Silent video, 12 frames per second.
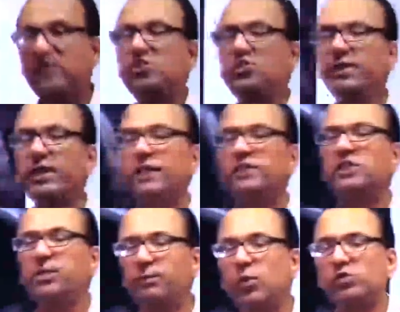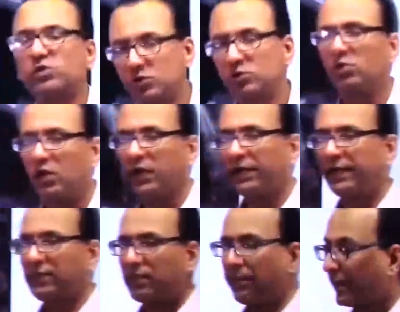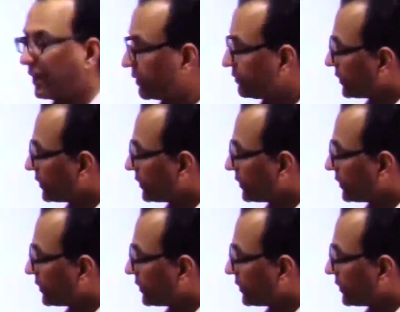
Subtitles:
streak is supposed to disappear.